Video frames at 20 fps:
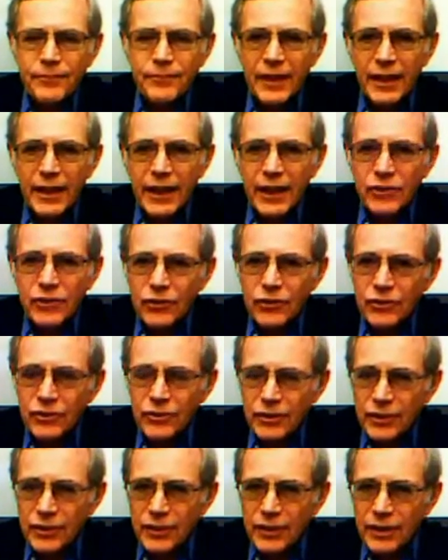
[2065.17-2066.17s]

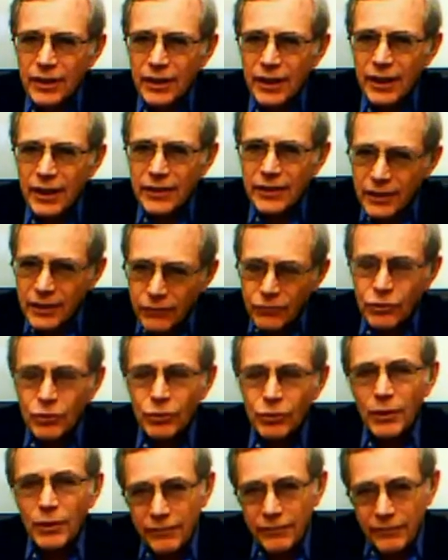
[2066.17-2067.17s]
It gives
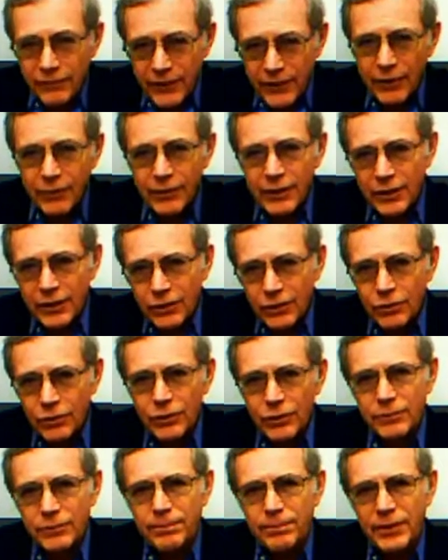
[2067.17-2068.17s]
you a very
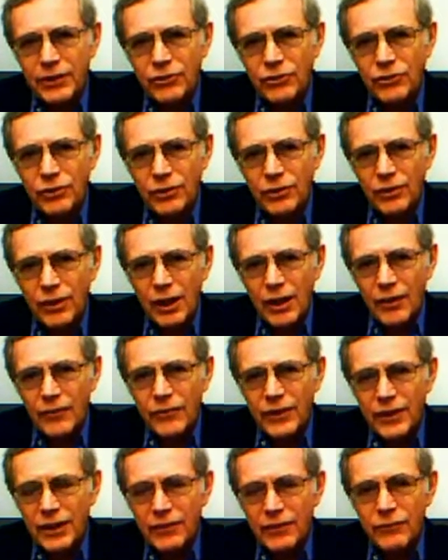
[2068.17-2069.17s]
good picture of
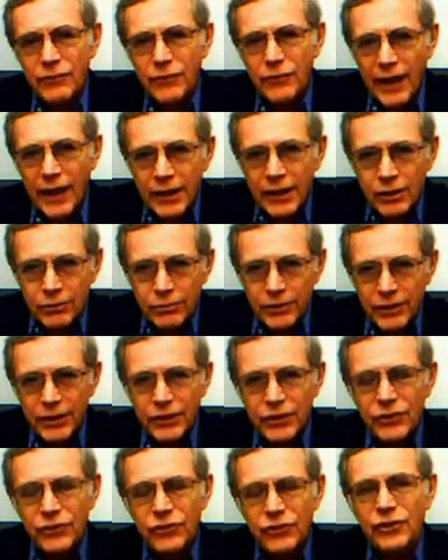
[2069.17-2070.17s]
the
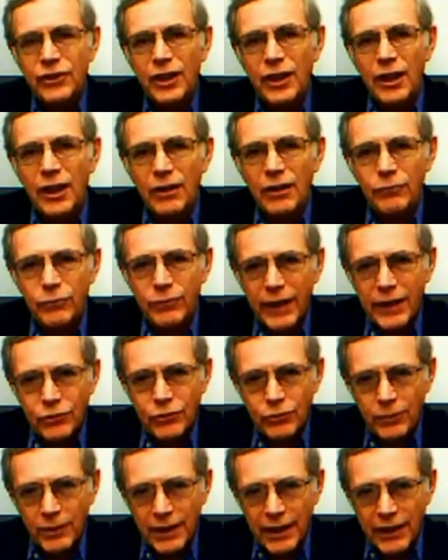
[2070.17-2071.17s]
vagaries of race
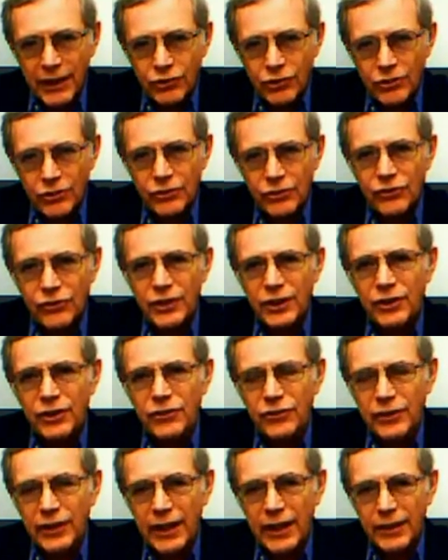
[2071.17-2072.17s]
relations in a
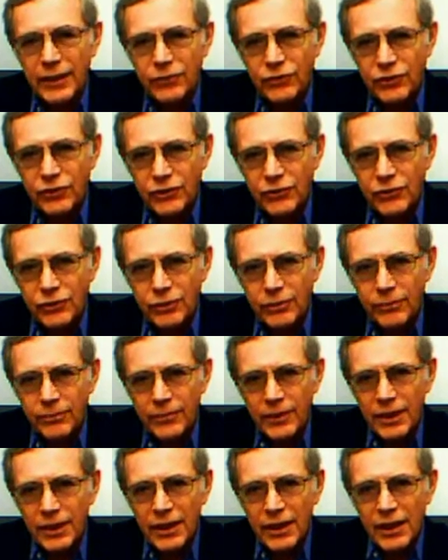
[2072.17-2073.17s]
slave
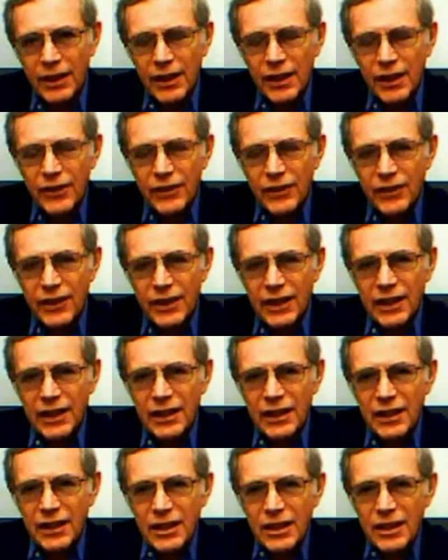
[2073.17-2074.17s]
system,
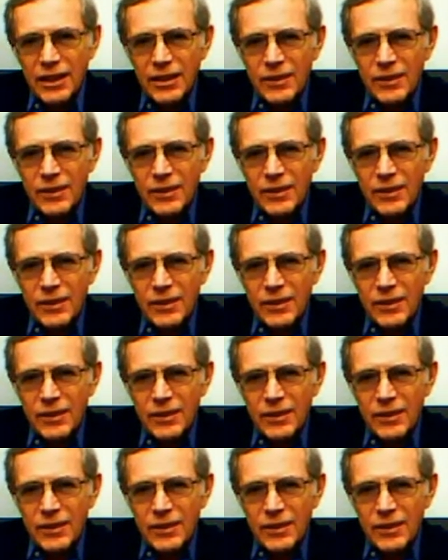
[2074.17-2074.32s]
the